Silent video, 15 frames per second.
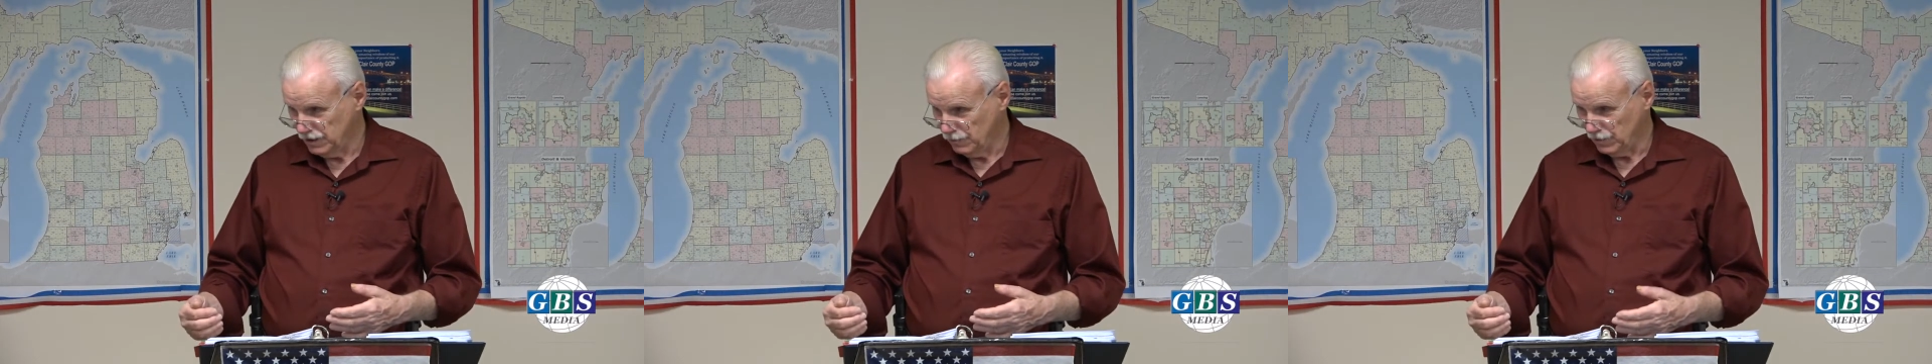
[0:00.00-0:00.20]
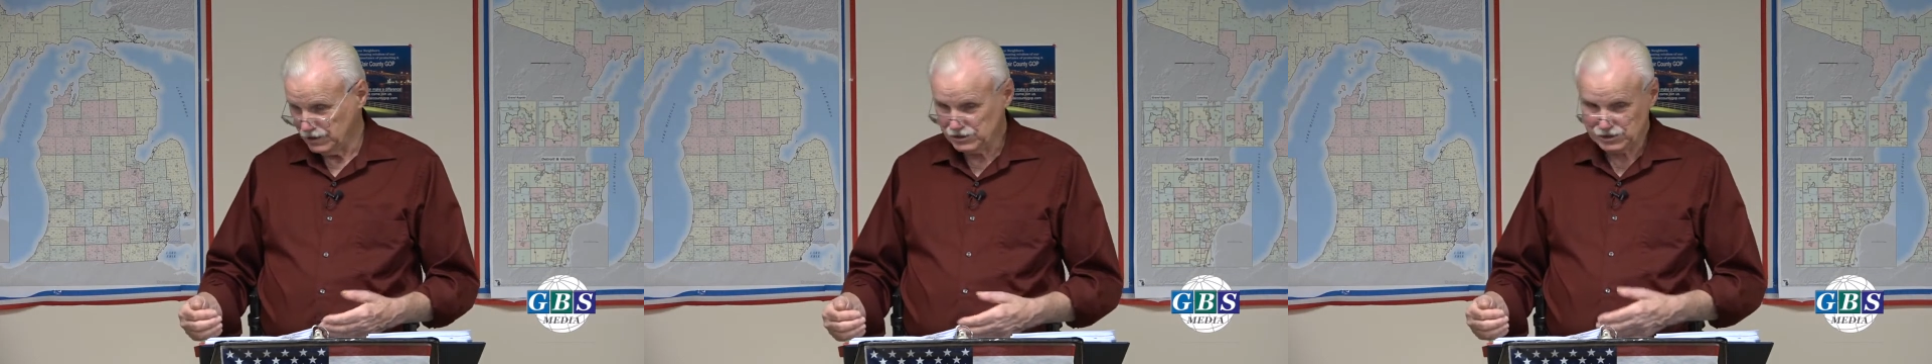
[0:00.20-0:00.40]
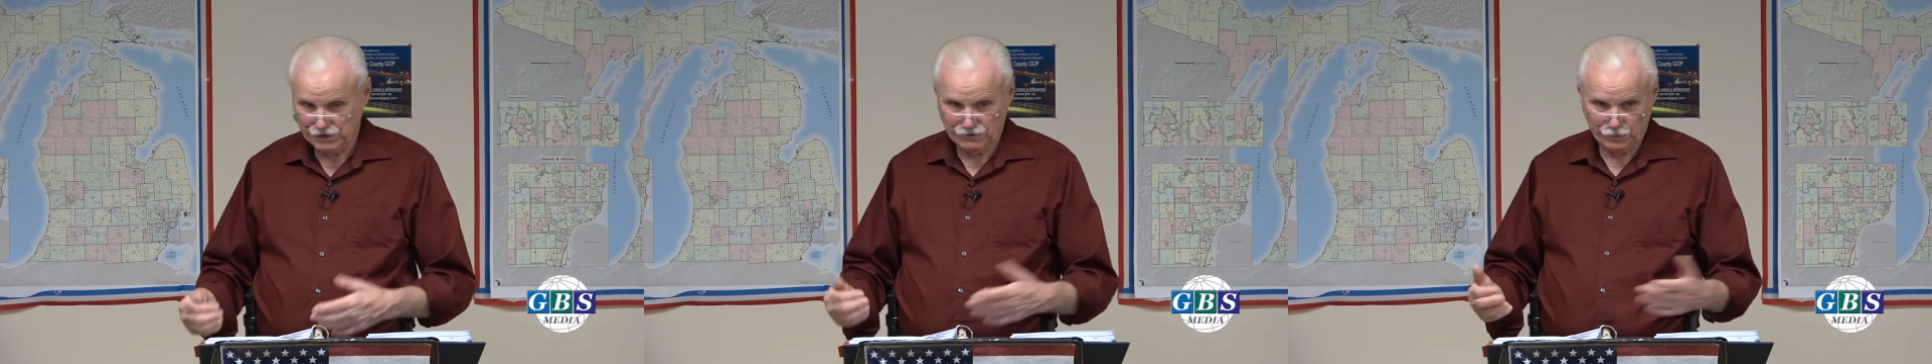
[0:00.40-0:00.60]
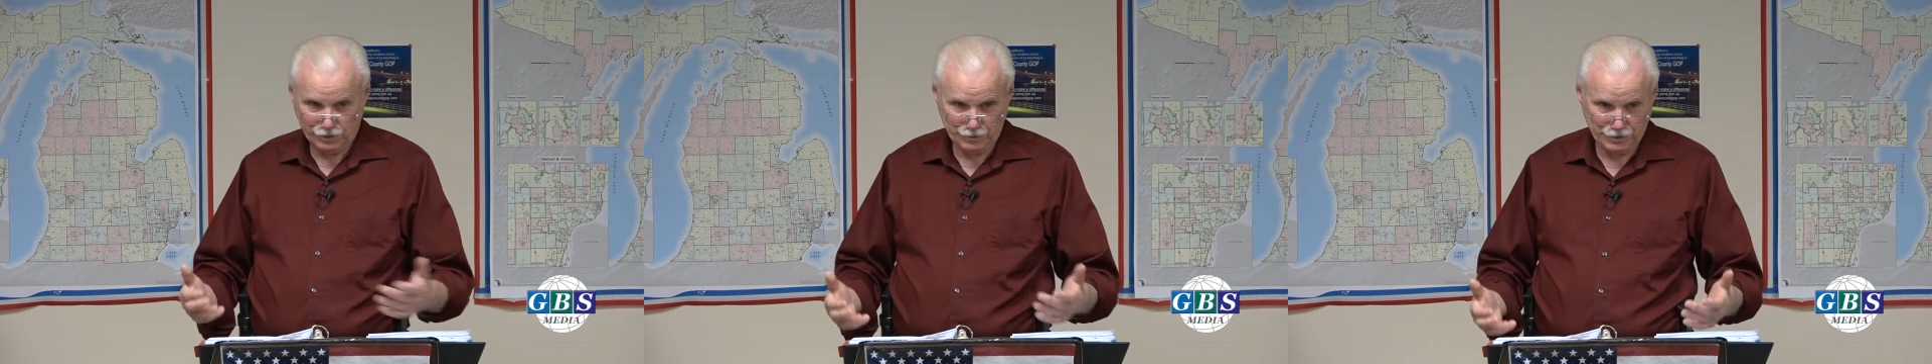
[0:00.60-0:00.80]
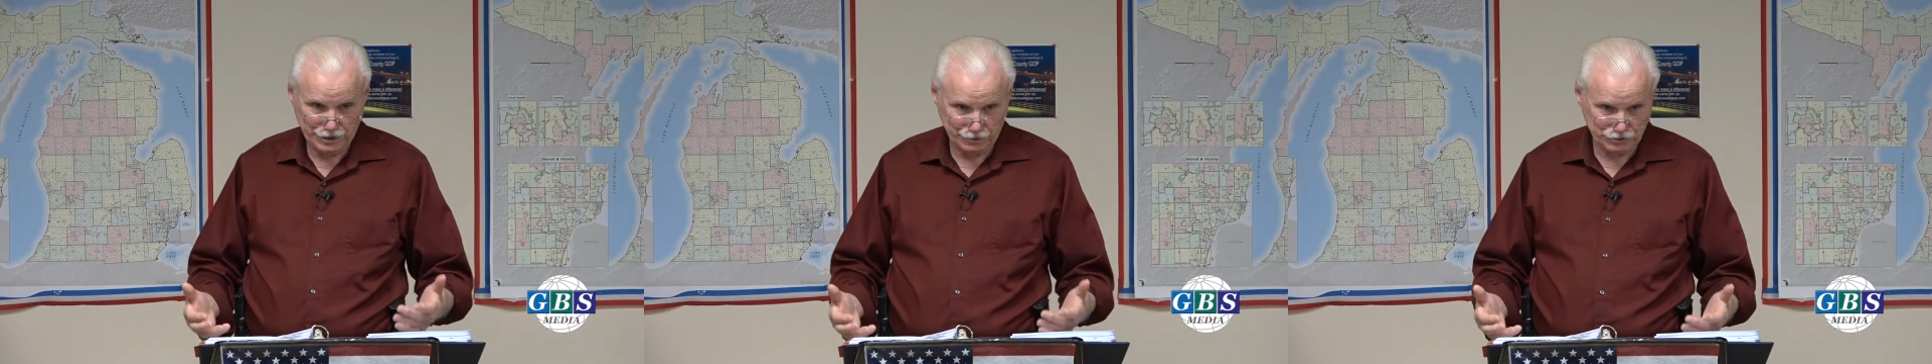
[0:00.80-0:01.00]
Myself, I
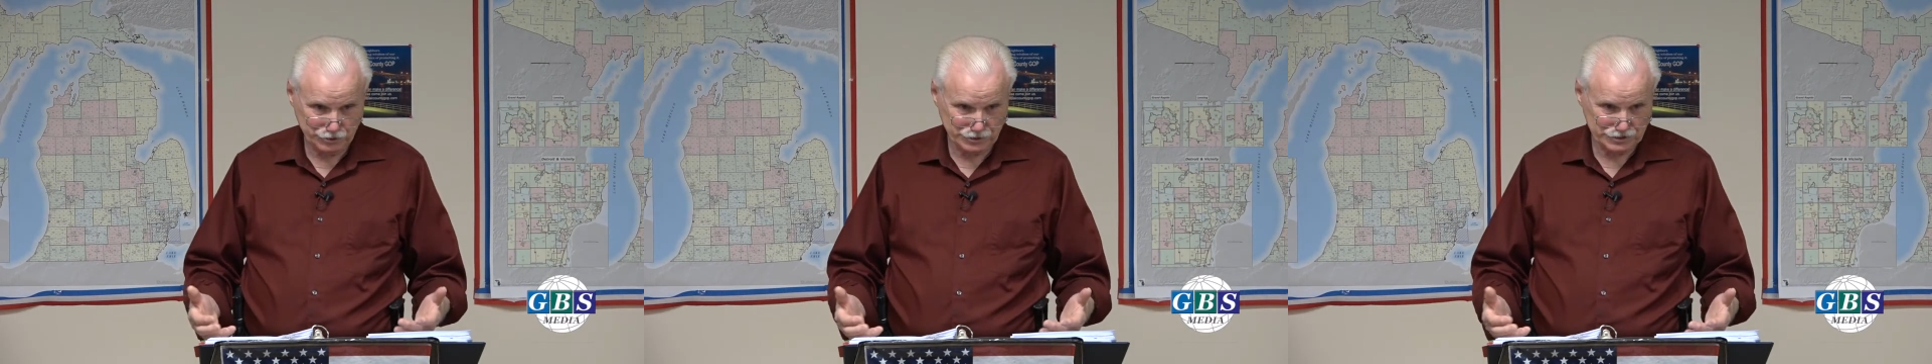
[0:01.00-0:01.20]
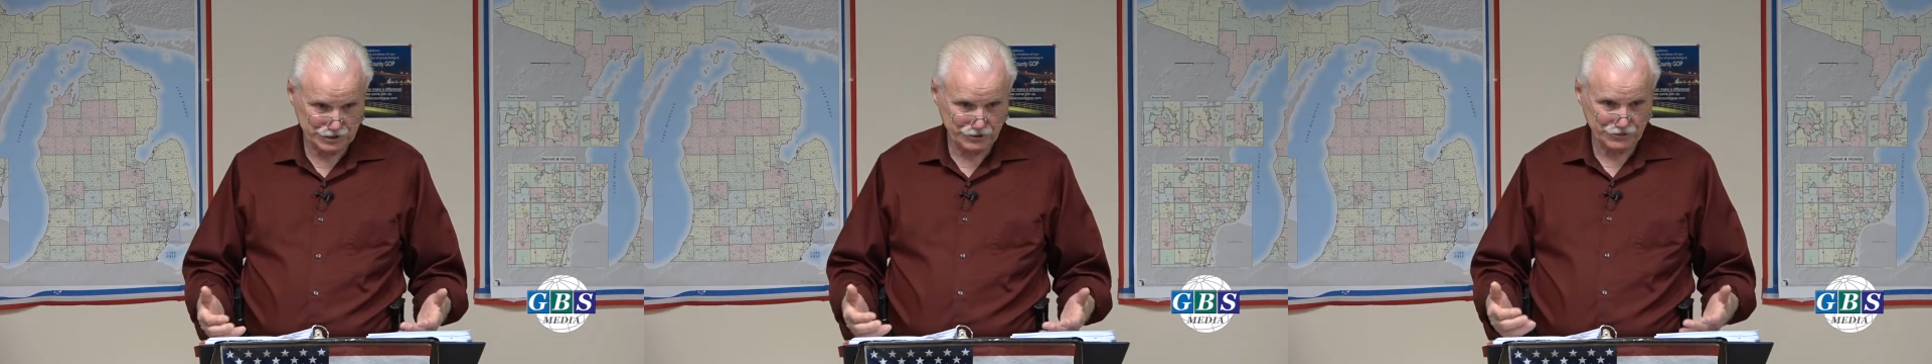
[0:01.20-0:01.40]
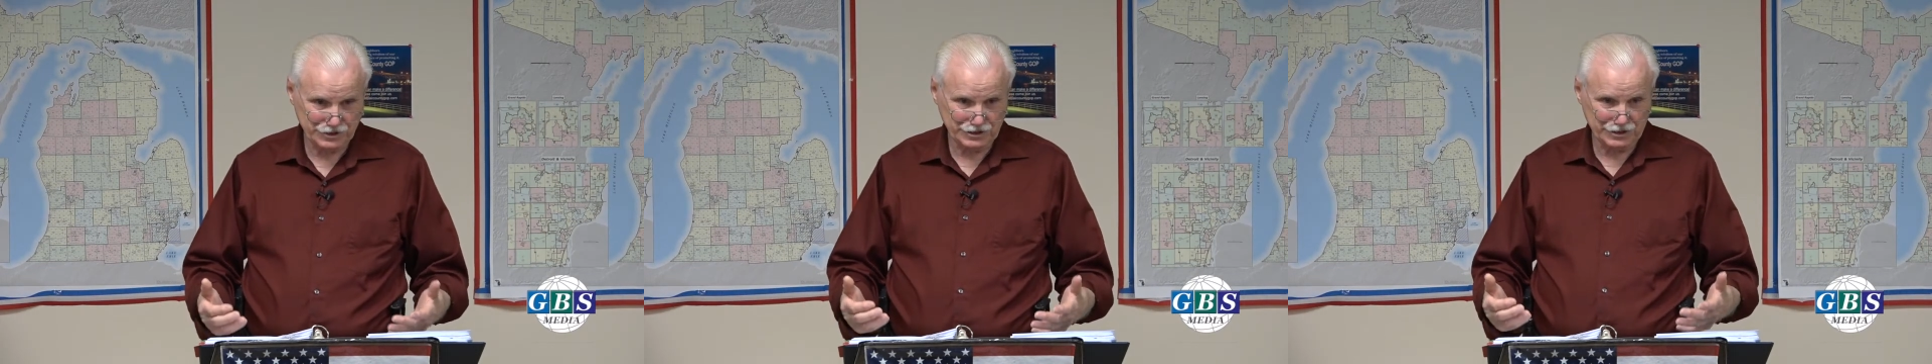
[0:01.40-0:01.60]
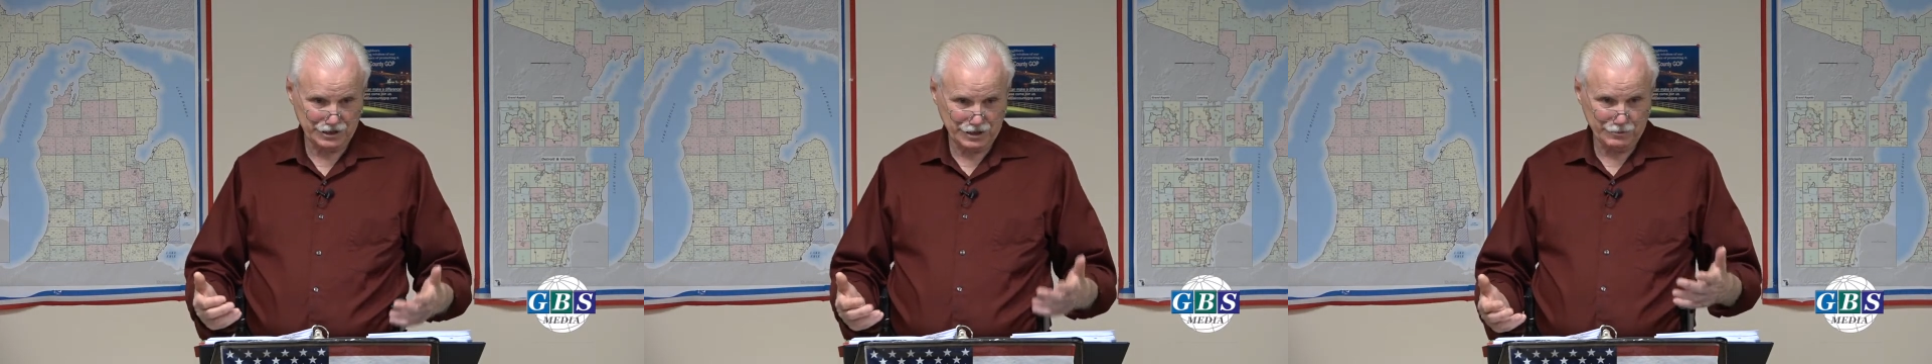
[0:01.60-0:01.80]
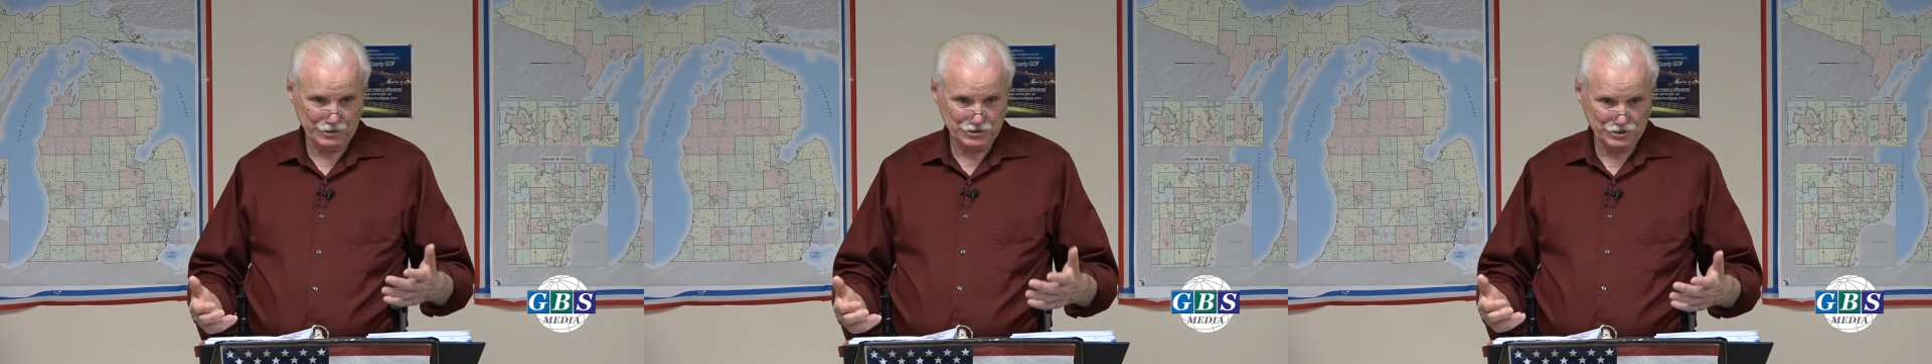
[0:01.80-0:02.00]
wouldn't be able to because I don't think the
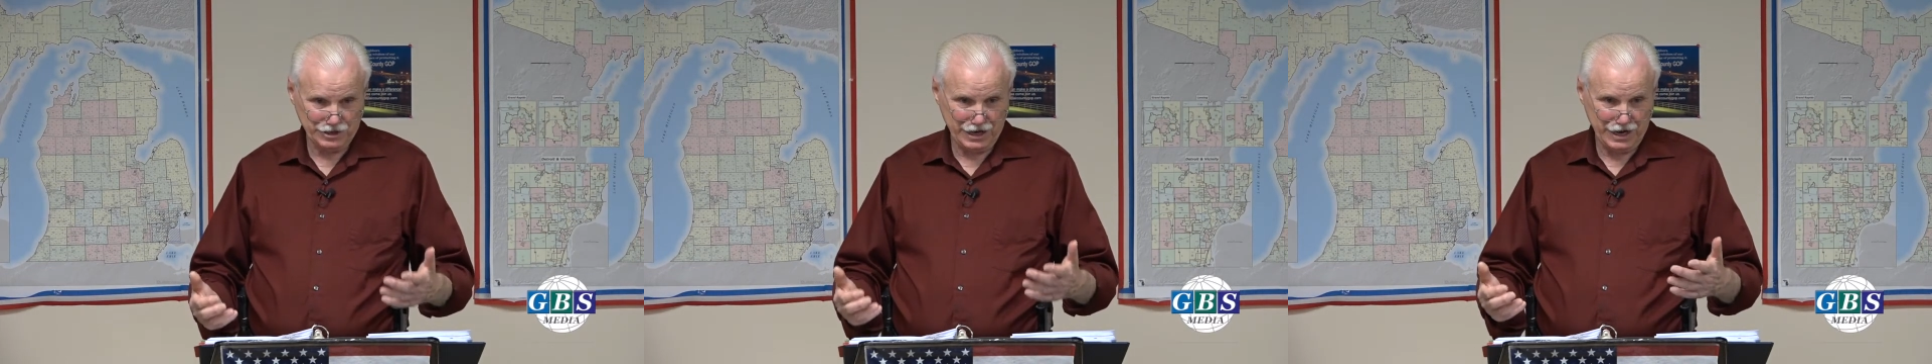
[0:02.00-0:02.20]
government should